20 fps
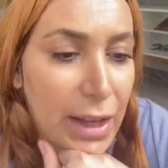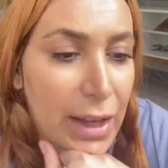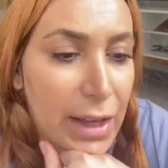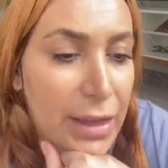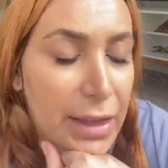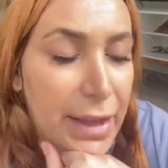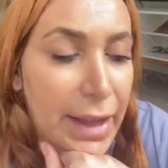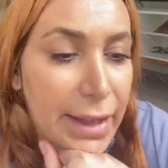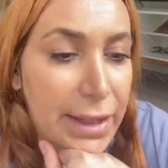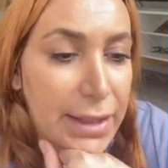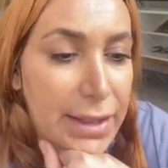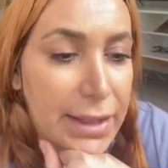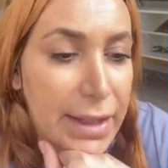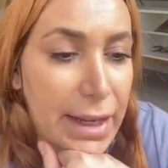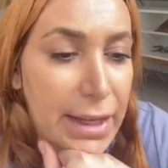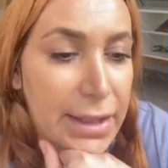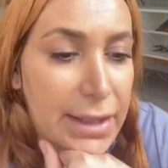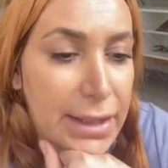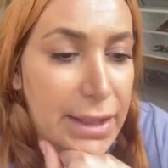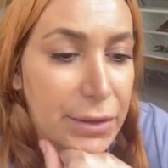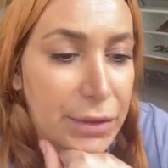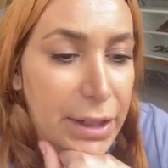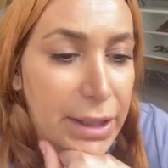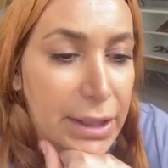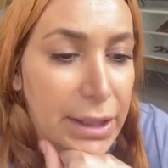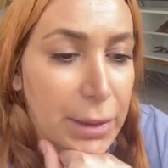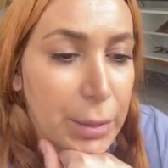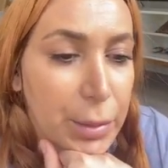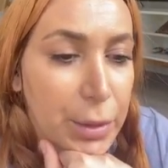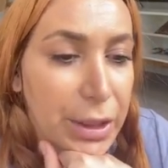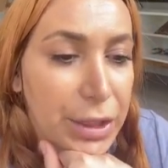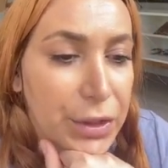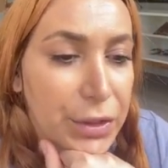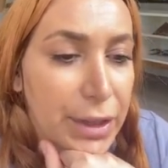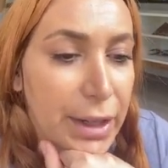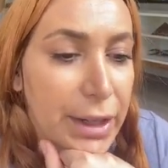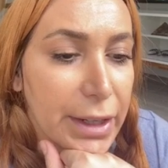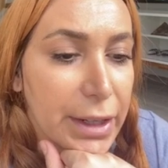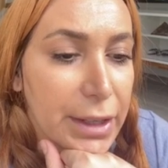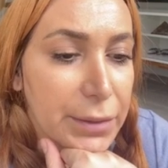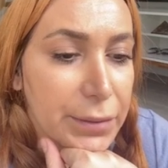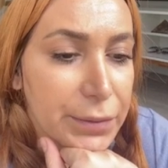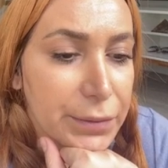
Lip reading: Thanks, Stacy. Really appreciate it.